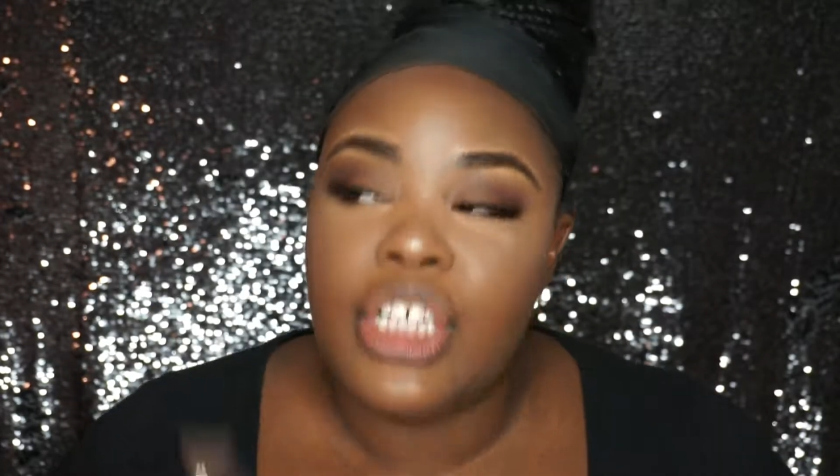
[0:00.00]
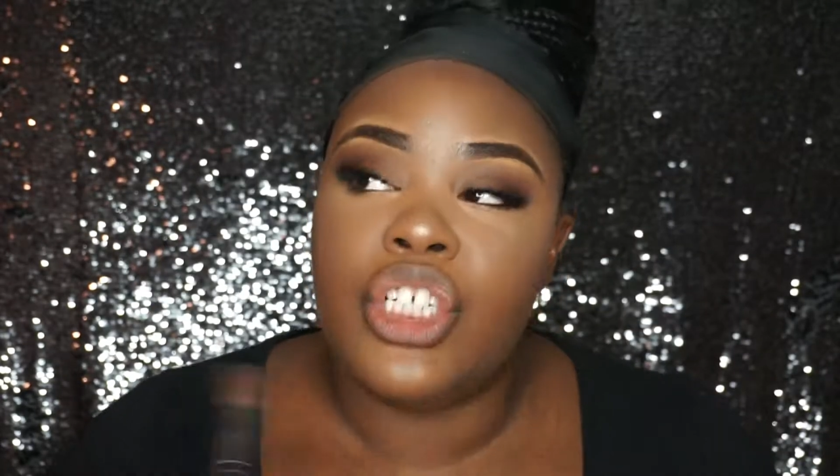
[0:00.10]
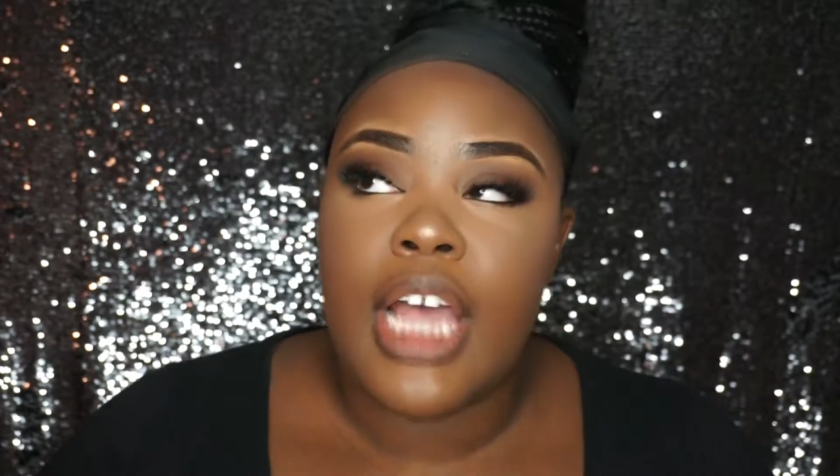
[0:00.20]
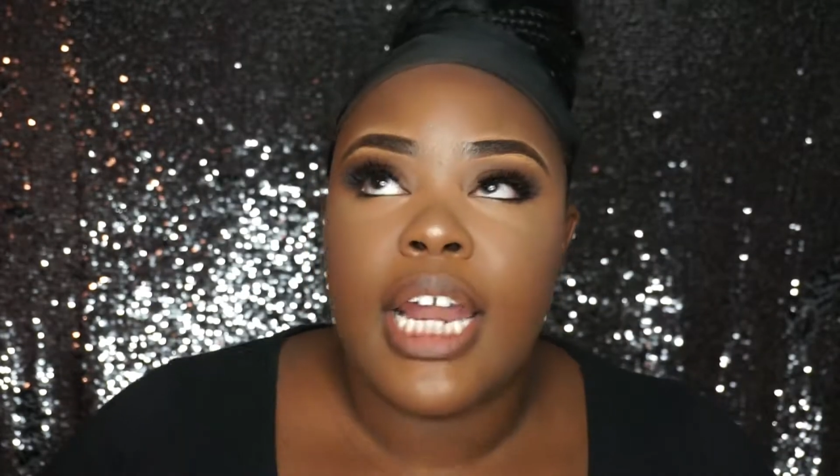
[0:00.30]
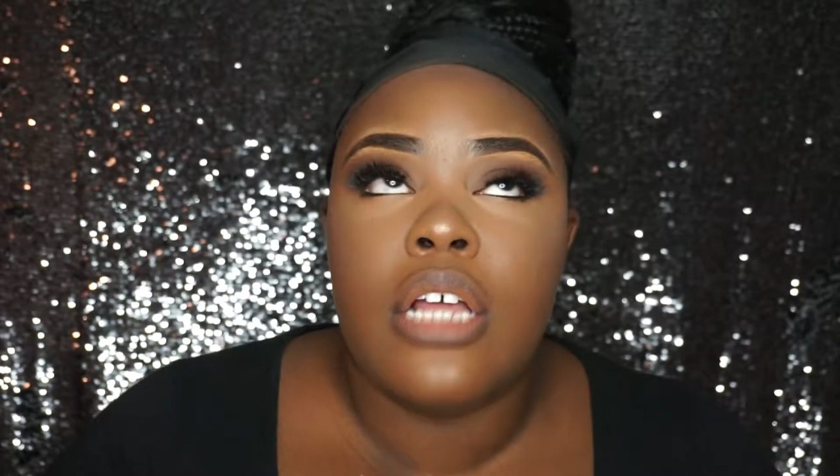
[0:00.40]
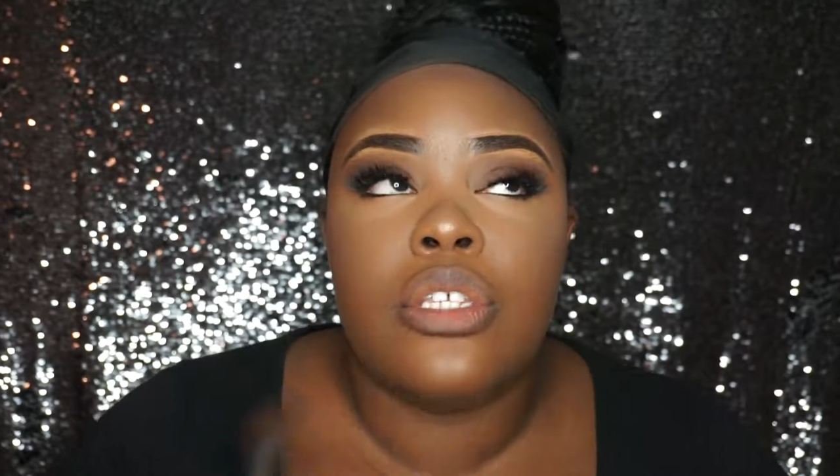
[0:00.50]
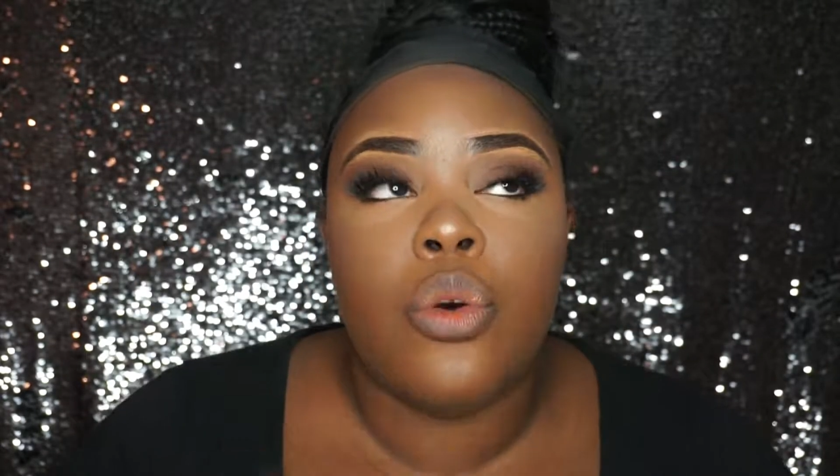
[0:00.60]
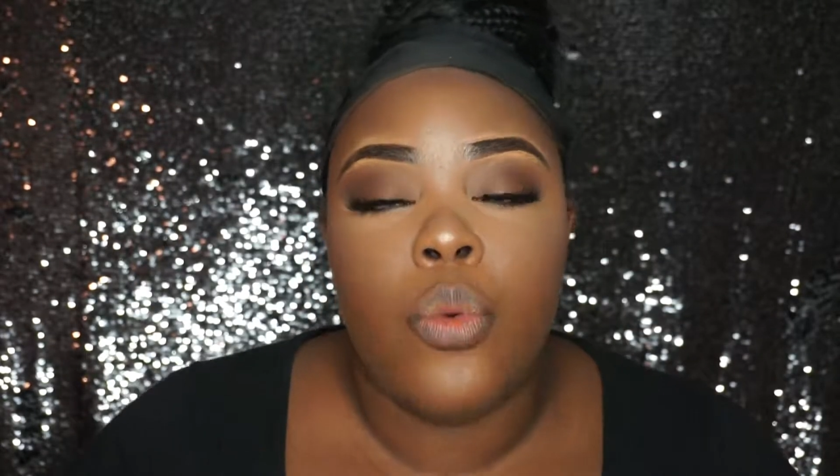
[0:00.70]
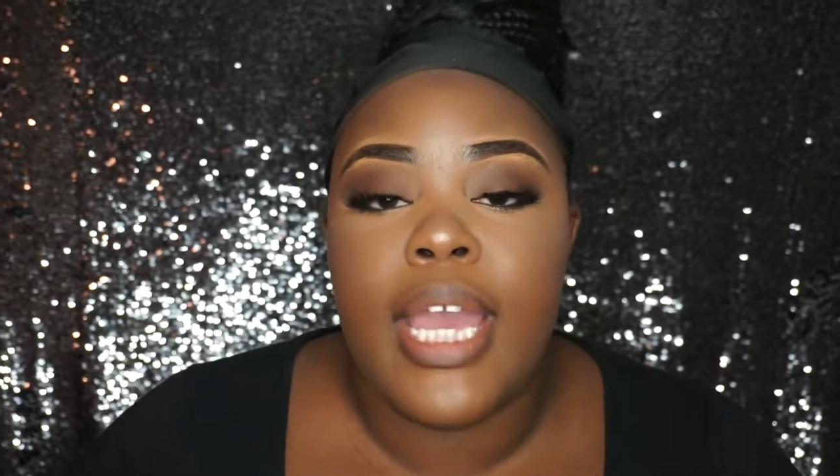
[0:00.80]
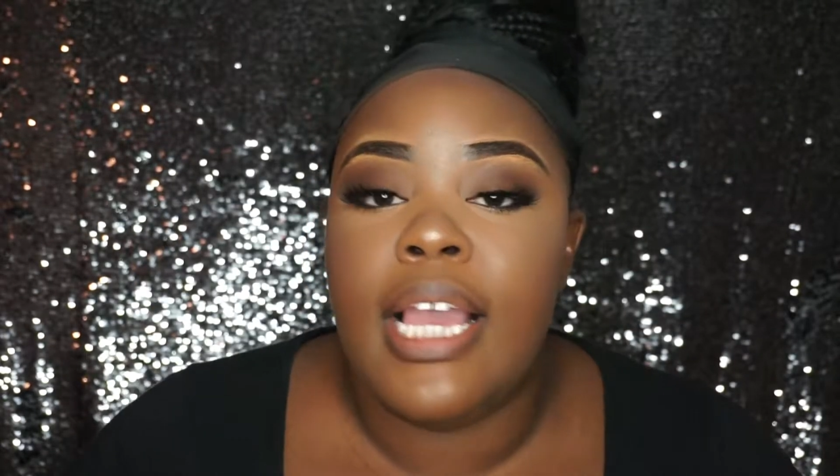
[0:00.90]
shout out
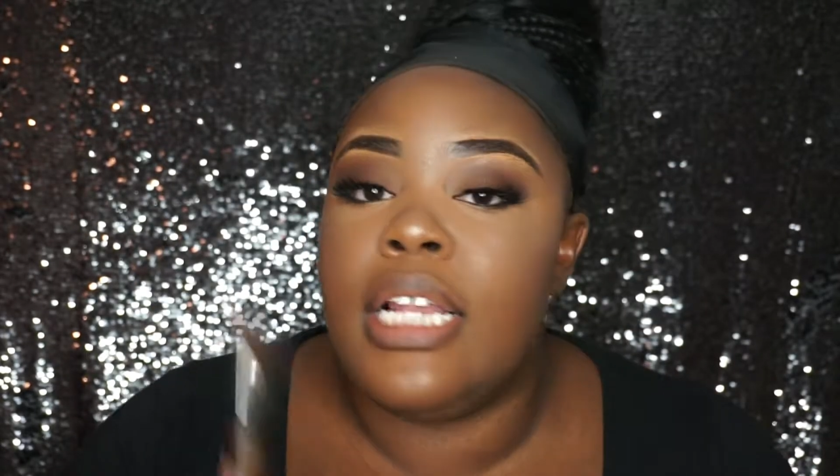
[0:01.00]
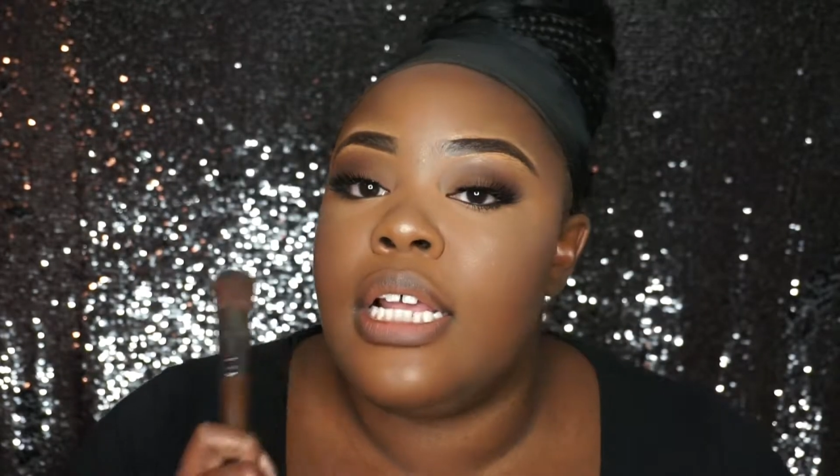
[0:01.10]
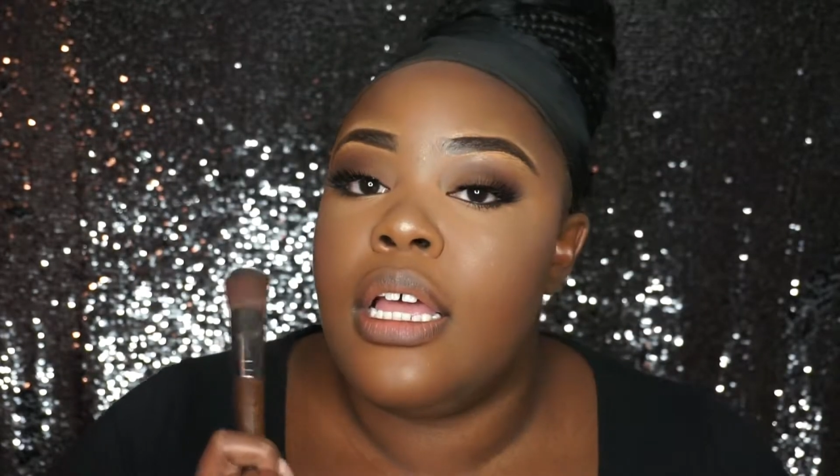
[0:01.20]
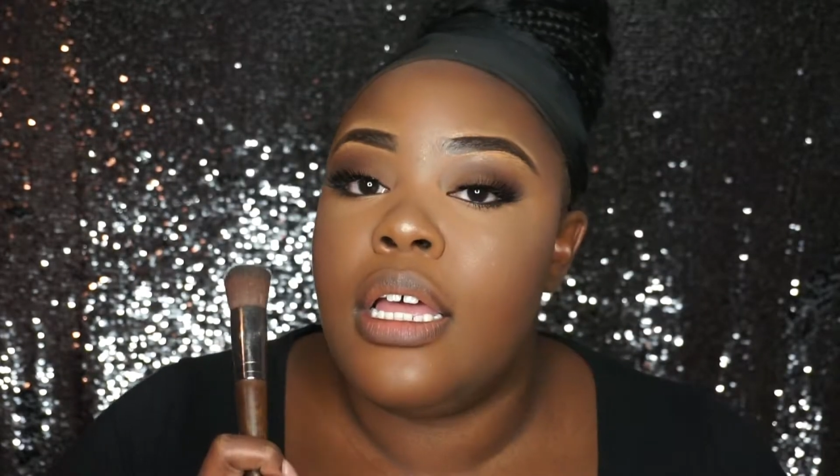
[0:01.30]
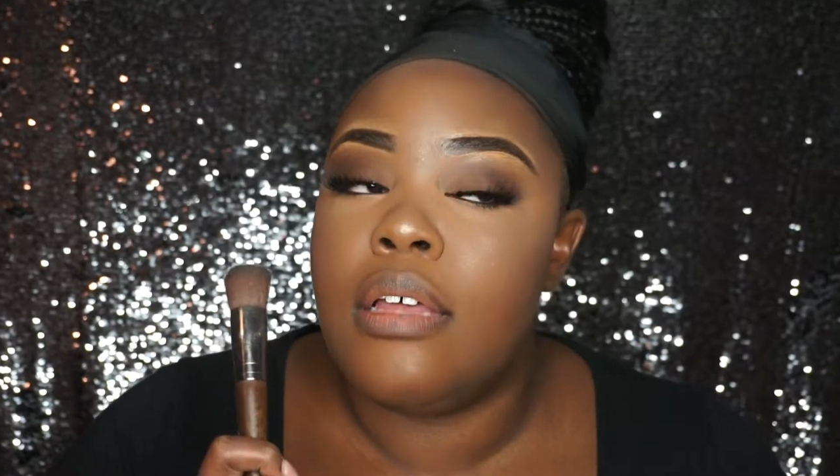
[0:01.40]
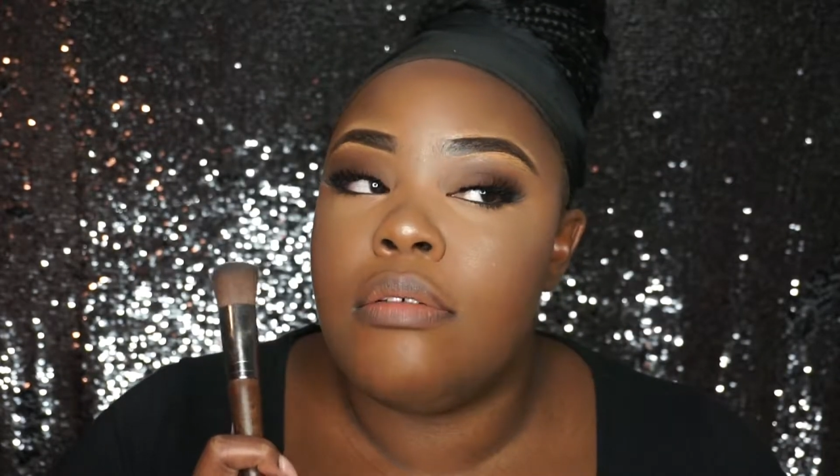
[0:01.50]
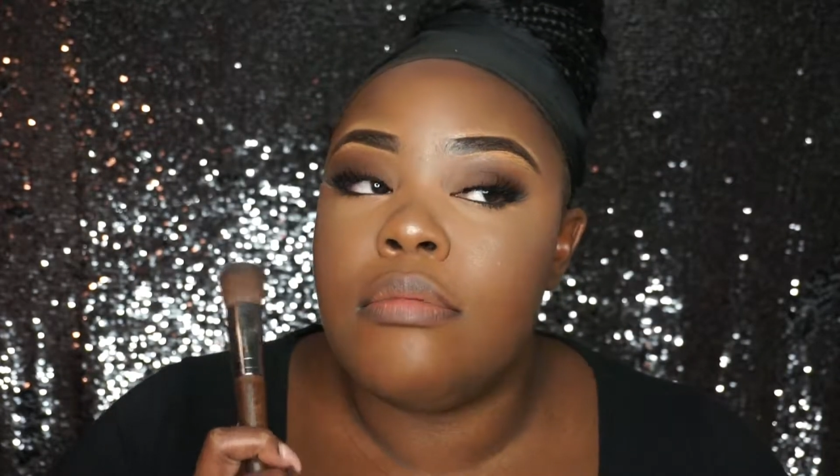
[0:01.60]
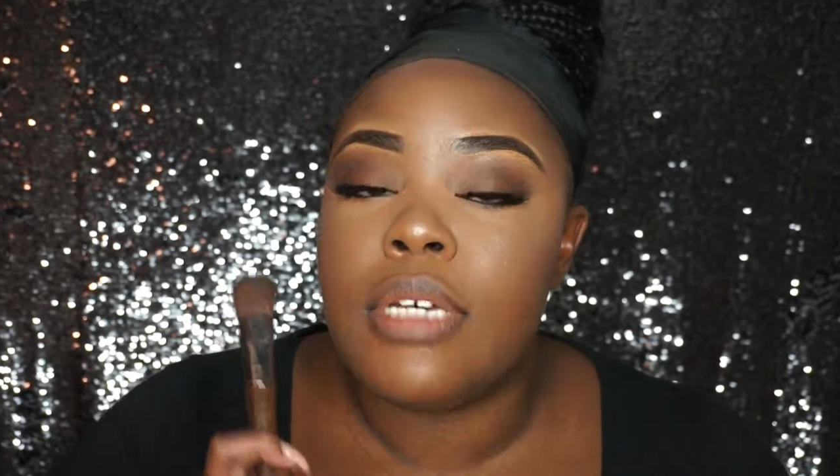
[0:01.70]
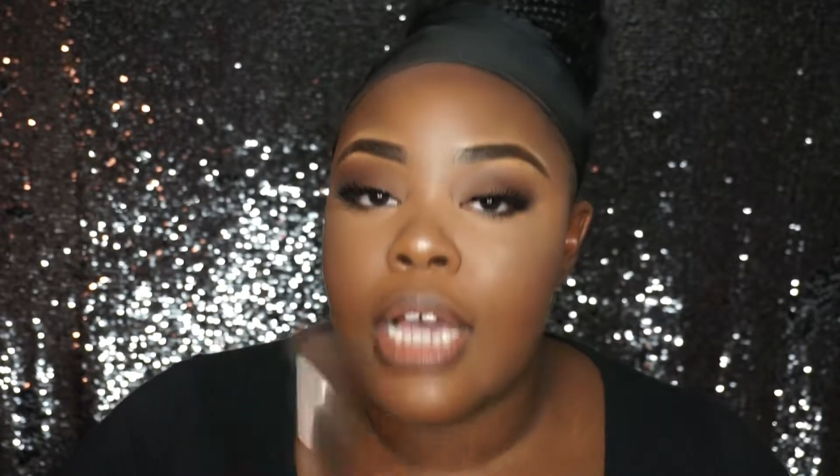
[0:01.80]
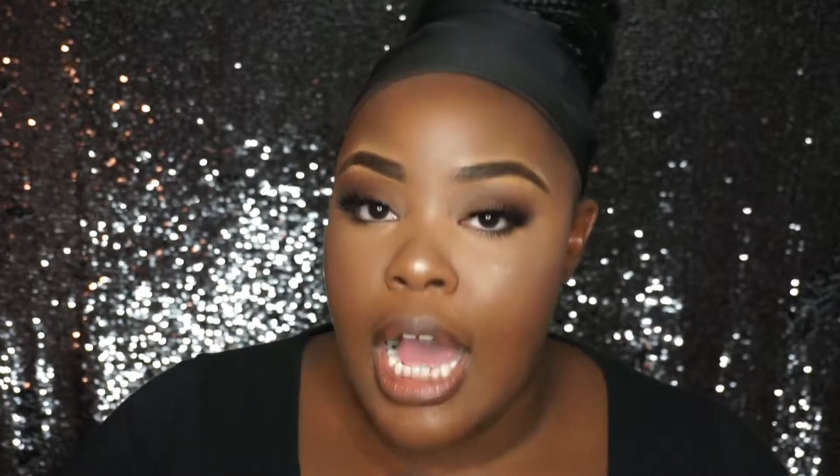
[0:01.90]
to Wayne
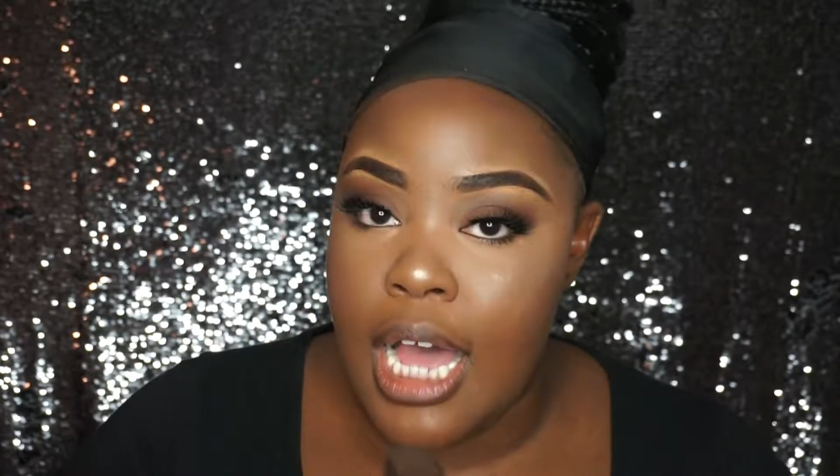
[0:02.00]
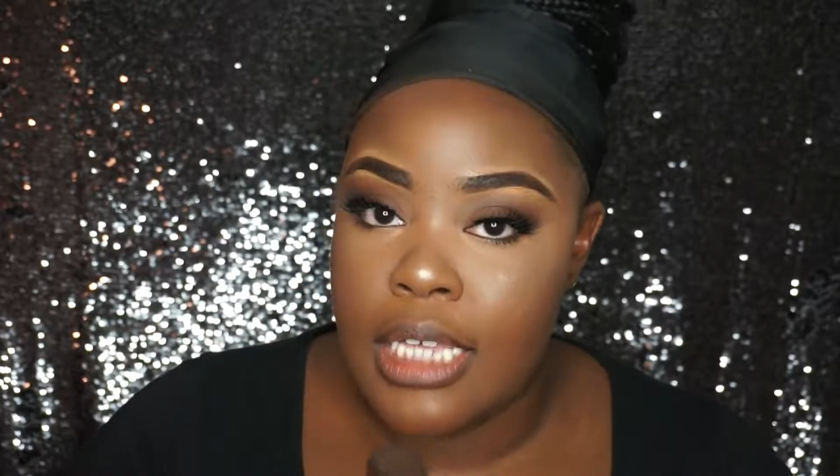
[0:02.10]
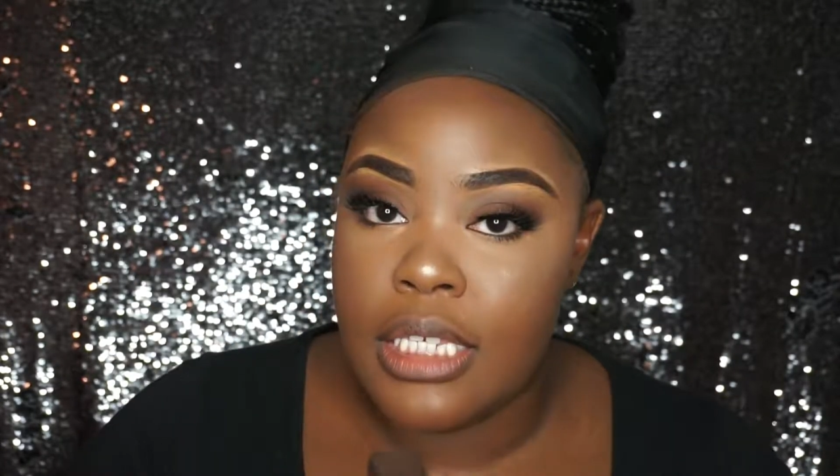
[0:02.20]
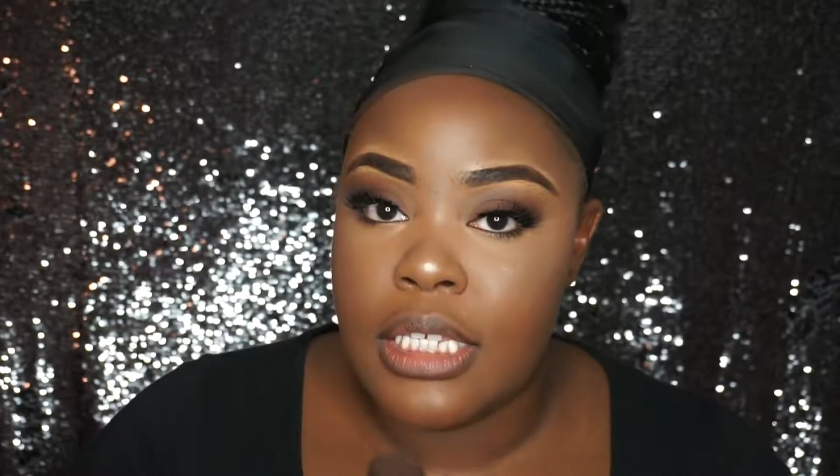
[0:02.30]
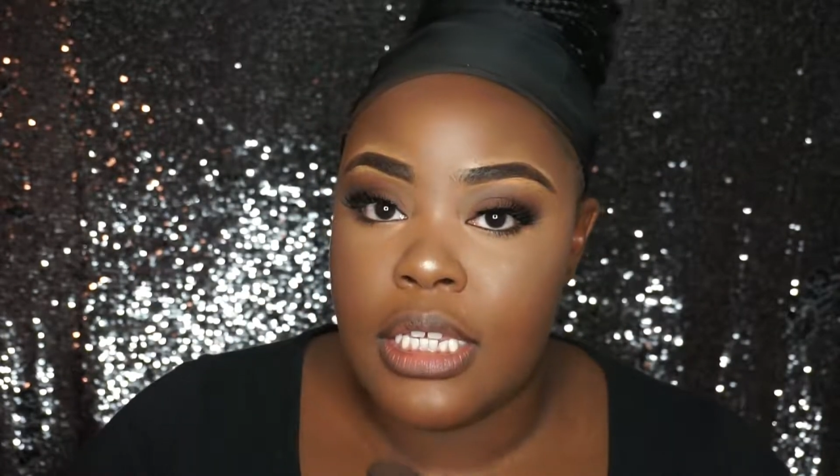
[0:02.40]
Goss.